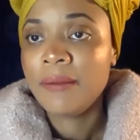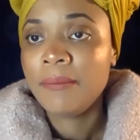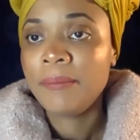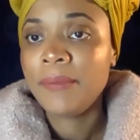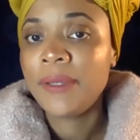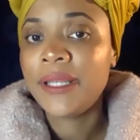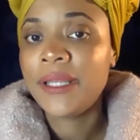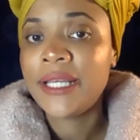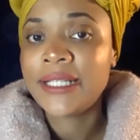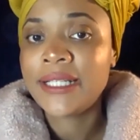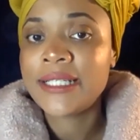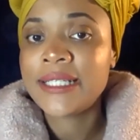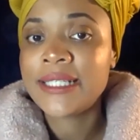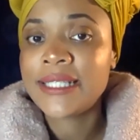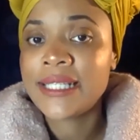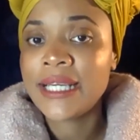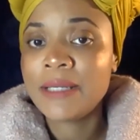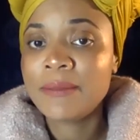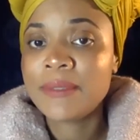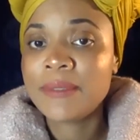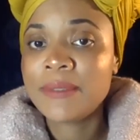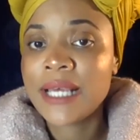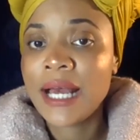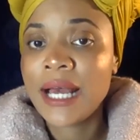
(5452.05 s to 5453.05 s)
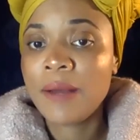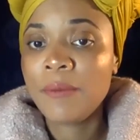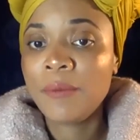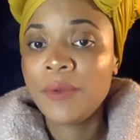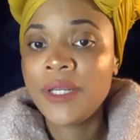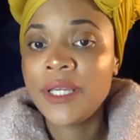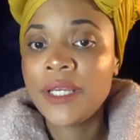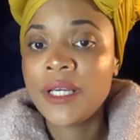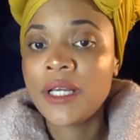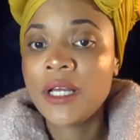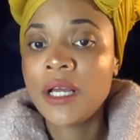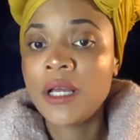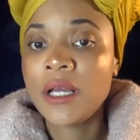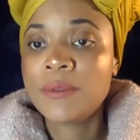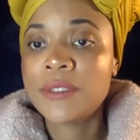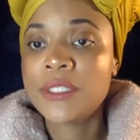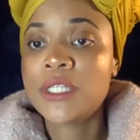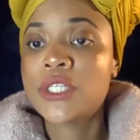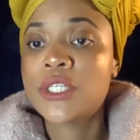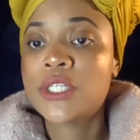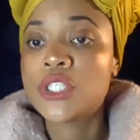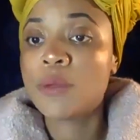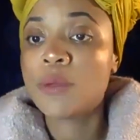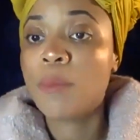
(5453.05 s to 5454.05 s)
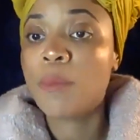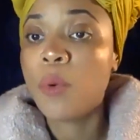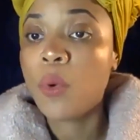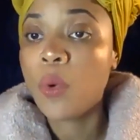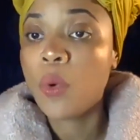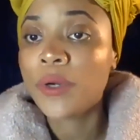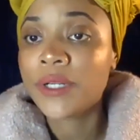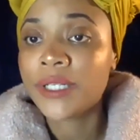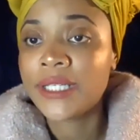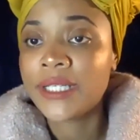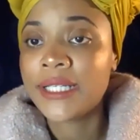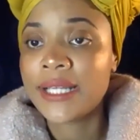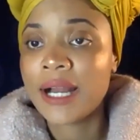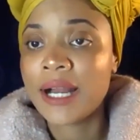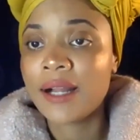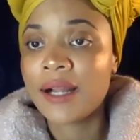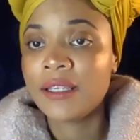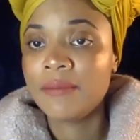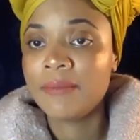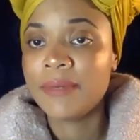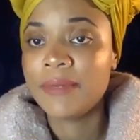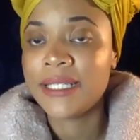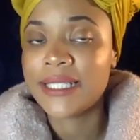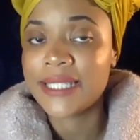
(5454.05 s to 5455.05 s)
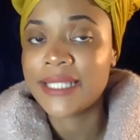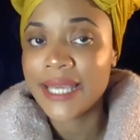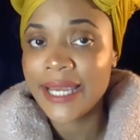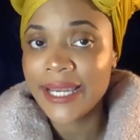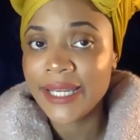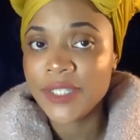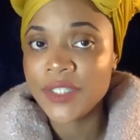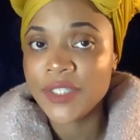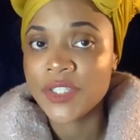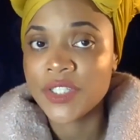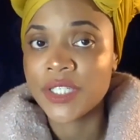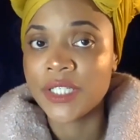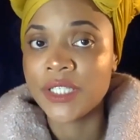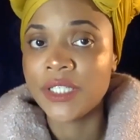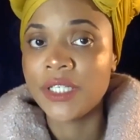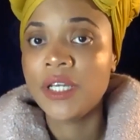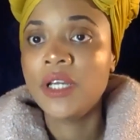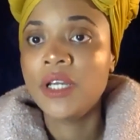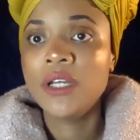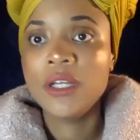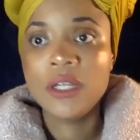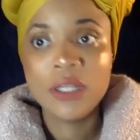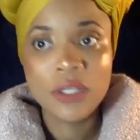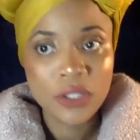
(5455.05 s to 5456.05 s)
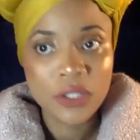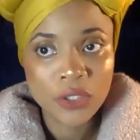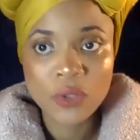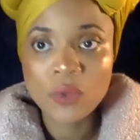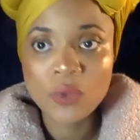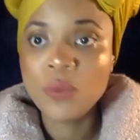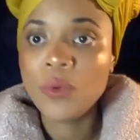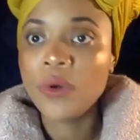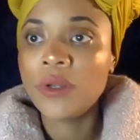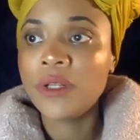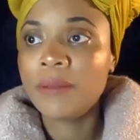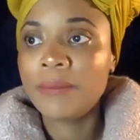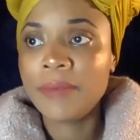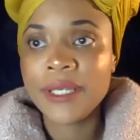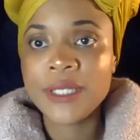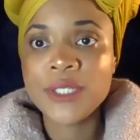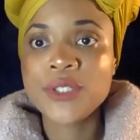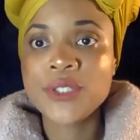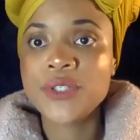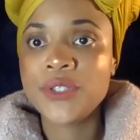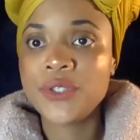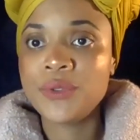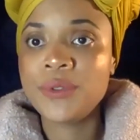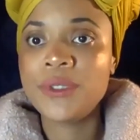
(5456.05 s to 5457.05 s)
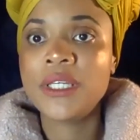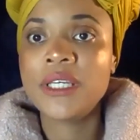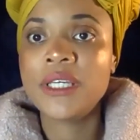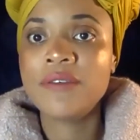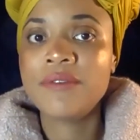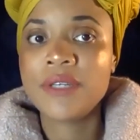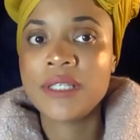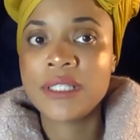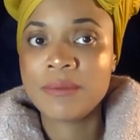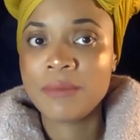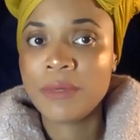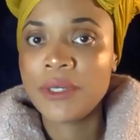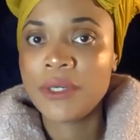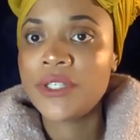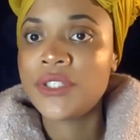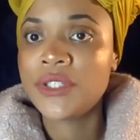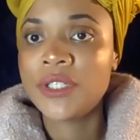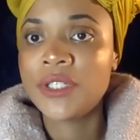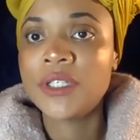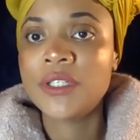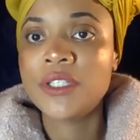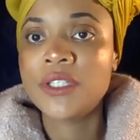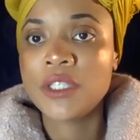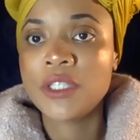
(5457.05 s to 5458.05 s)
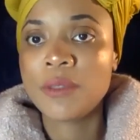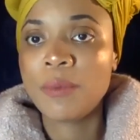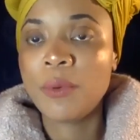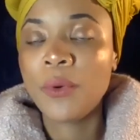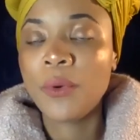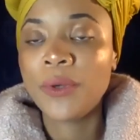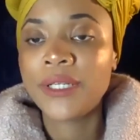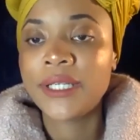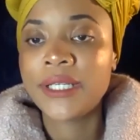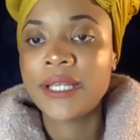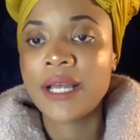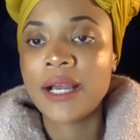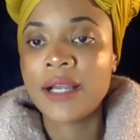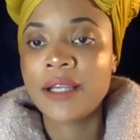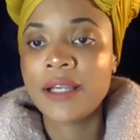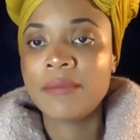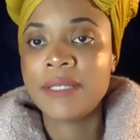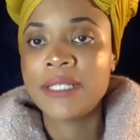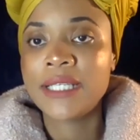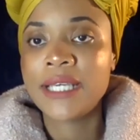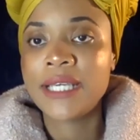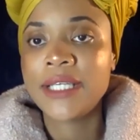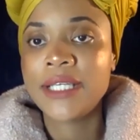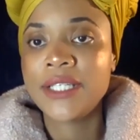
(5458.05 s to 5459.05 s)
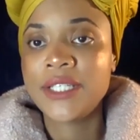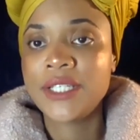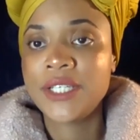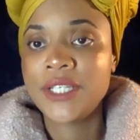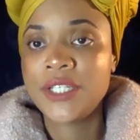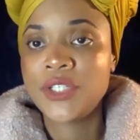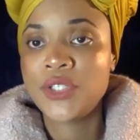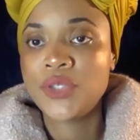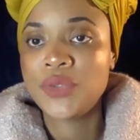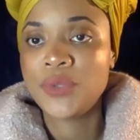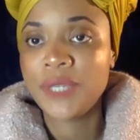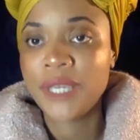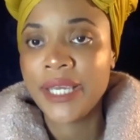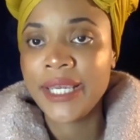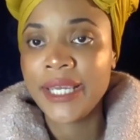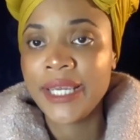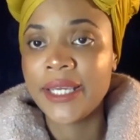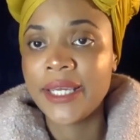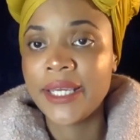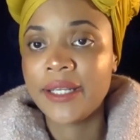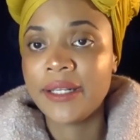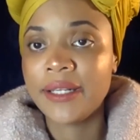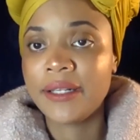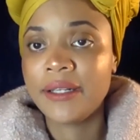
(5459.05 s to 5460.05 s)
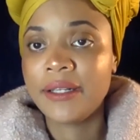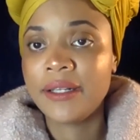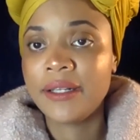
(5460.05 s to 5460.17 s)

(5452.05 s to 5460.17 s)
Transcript: But at the same time, when it comes to supporting documentation, you want to make sure you give as much good supporting documentation as you can.